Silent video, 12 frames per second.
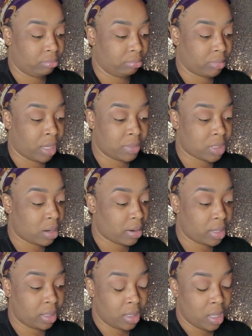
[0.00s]
I'm
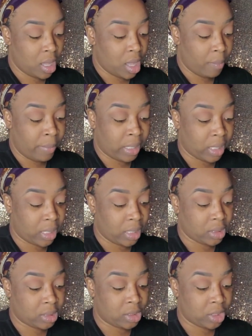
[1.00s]
sorry,
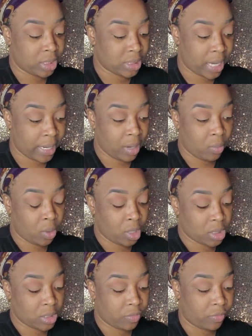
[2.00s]
because just like it
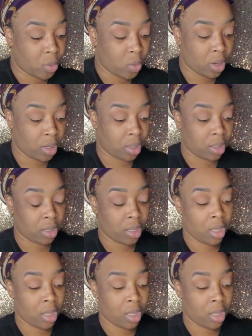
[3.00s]
works for